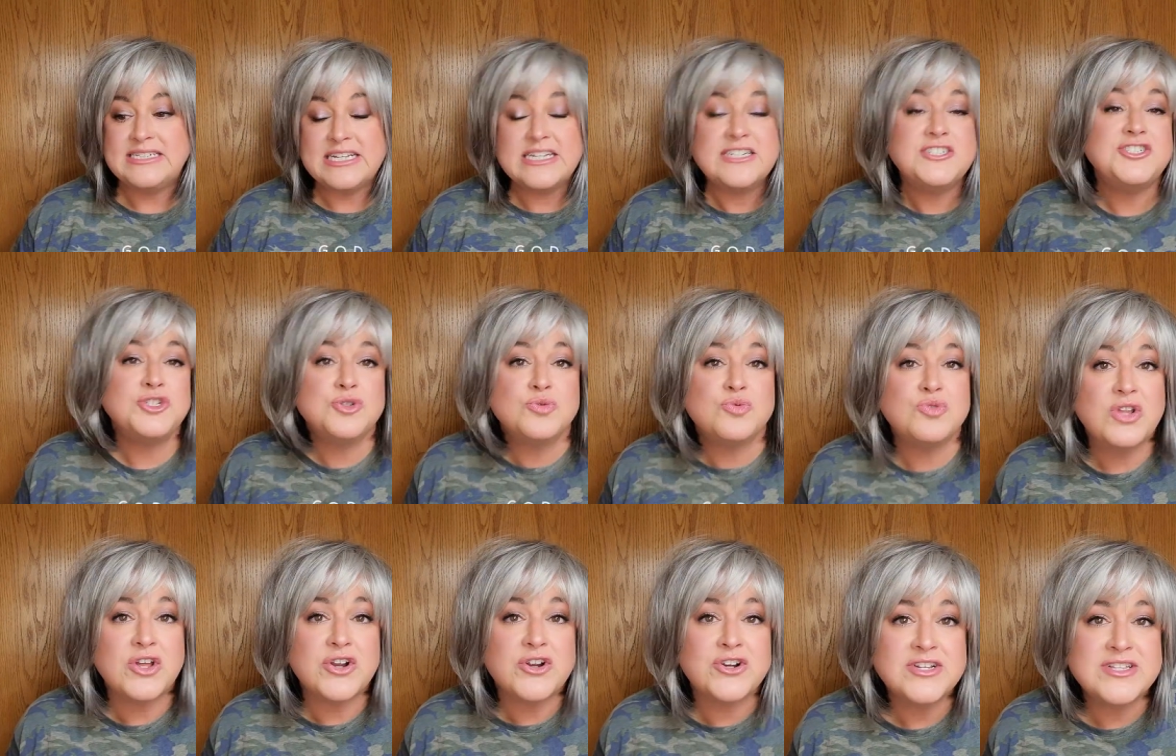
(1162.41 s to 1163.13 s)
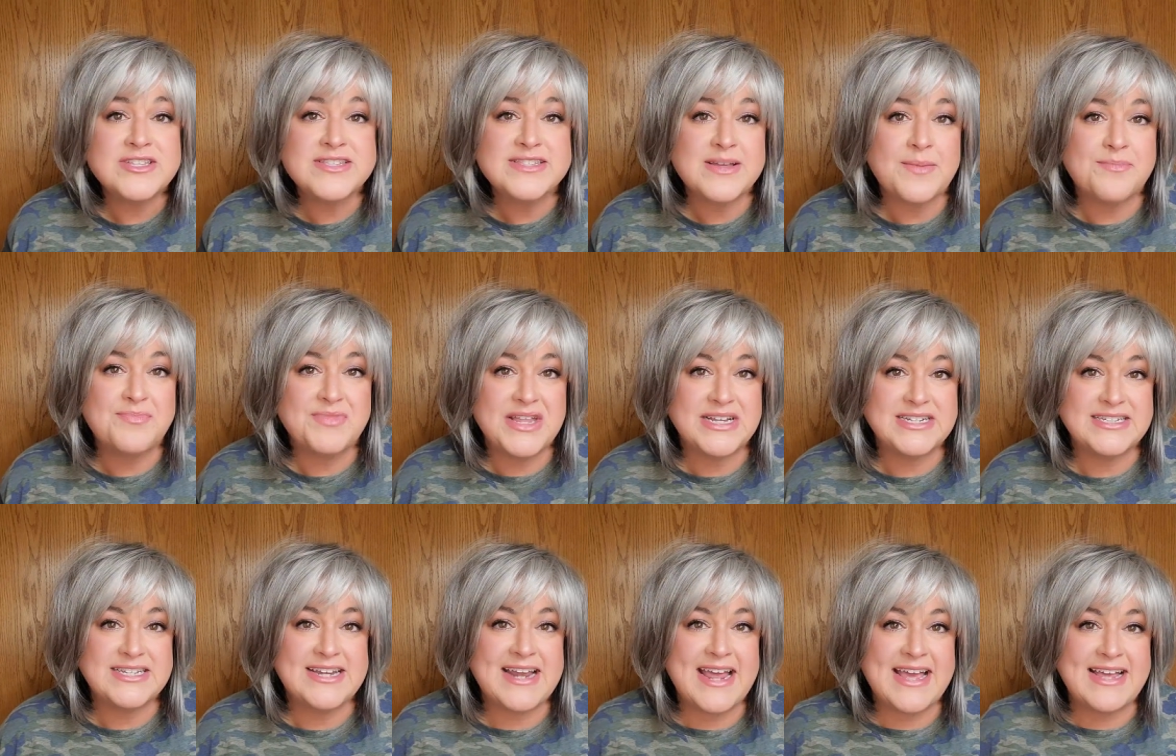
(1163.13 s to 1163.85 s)
Did you learn
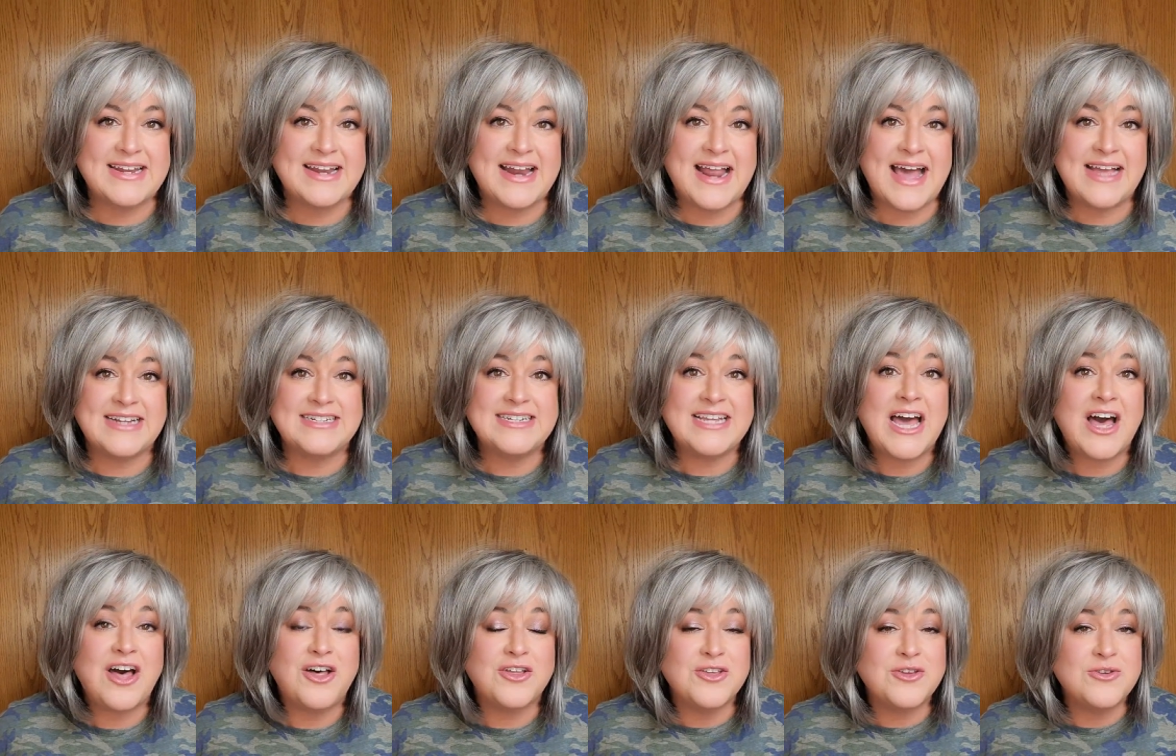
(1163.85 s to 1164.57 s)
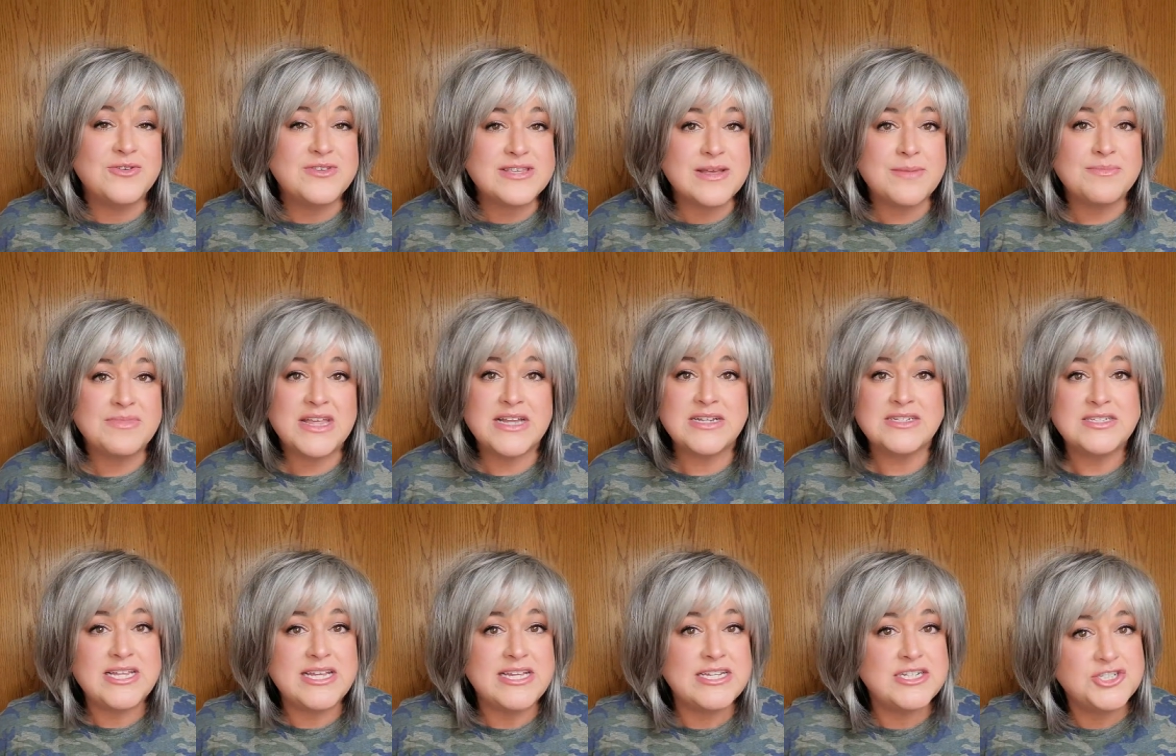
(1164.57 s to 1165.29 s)
something today? Did I tell you
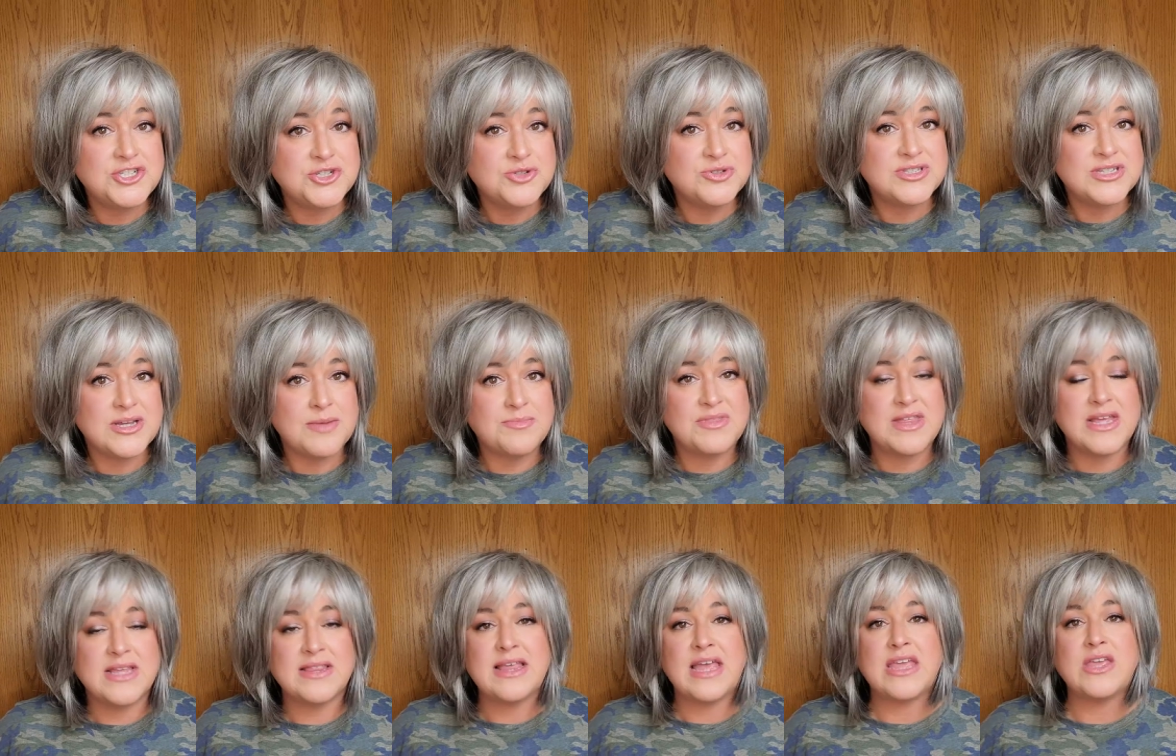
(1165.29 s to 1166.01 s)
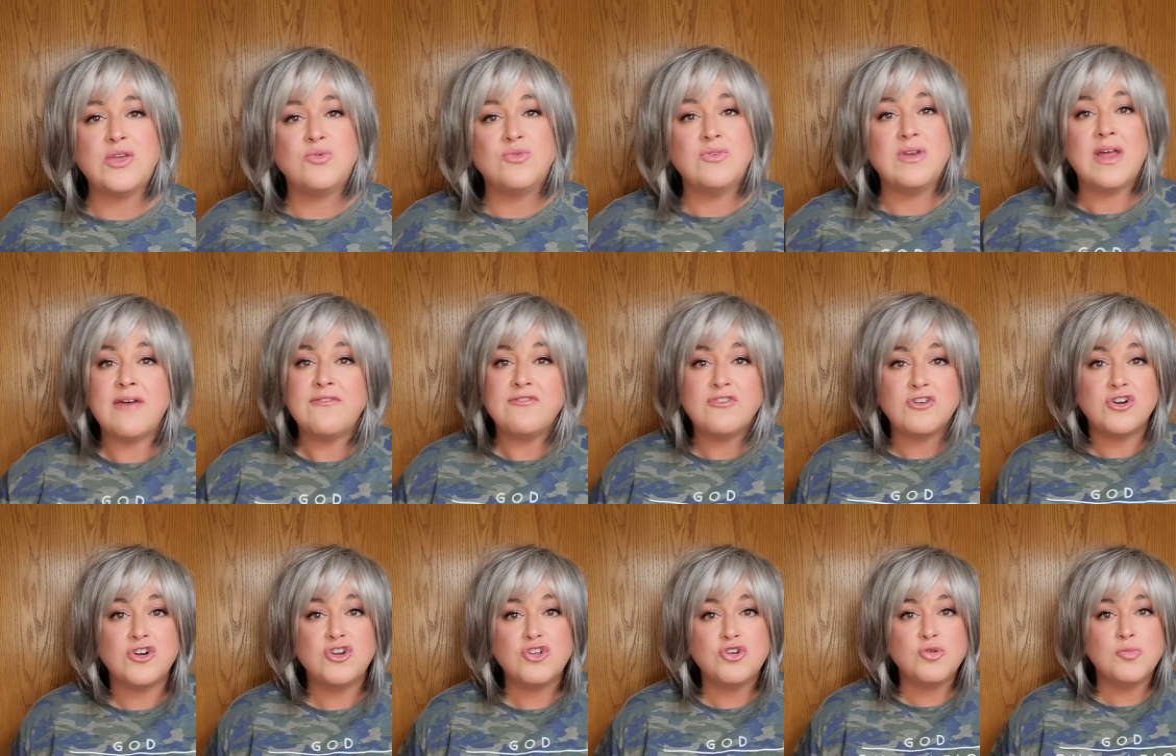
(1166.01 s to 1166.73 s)
something, teach you something that you
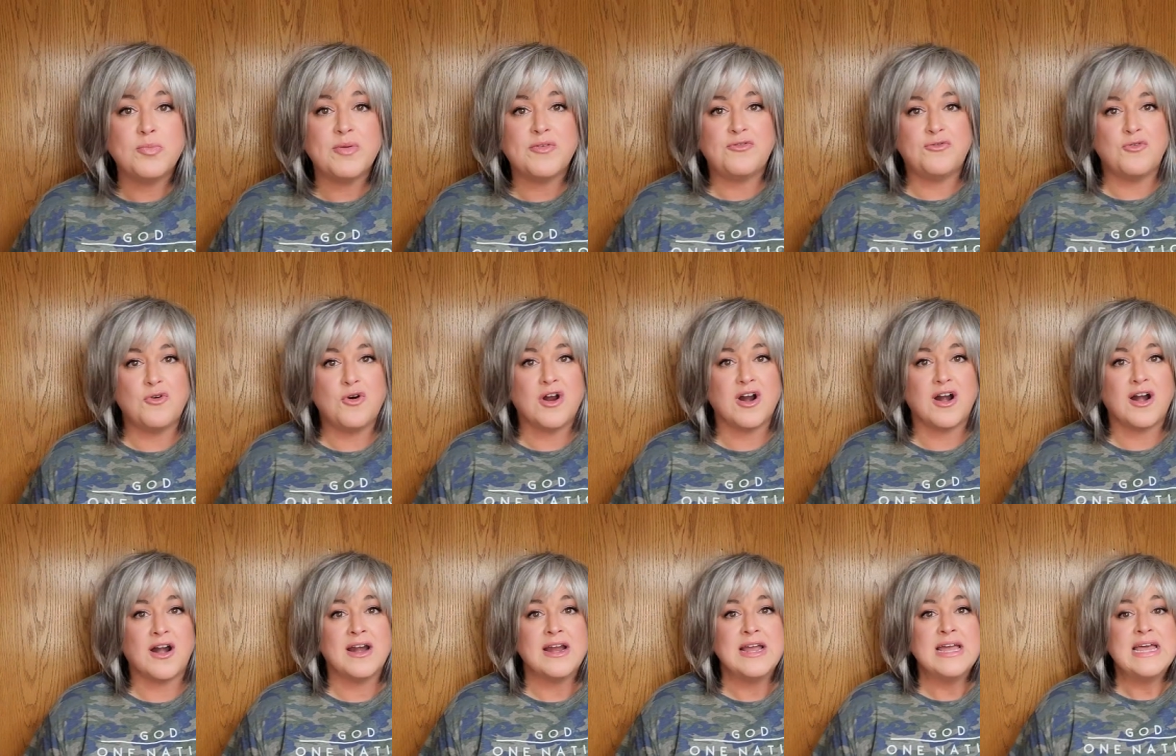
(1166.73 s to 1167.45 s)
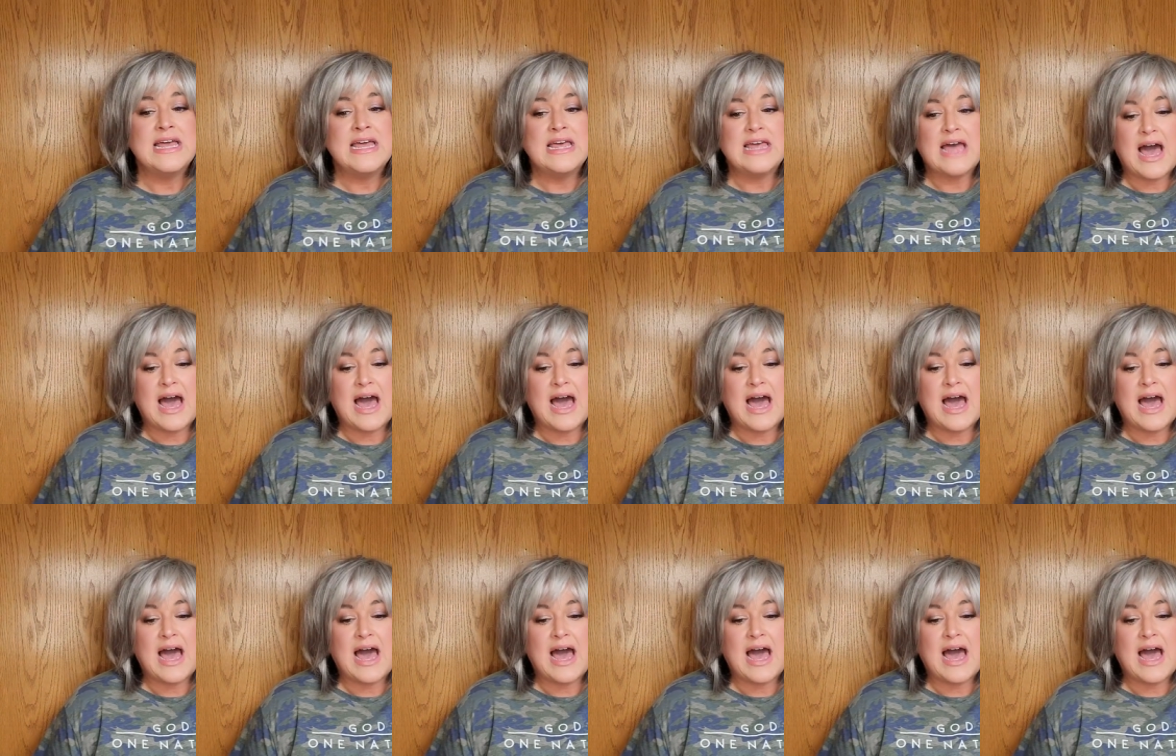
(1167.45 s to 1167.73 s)
never knew before?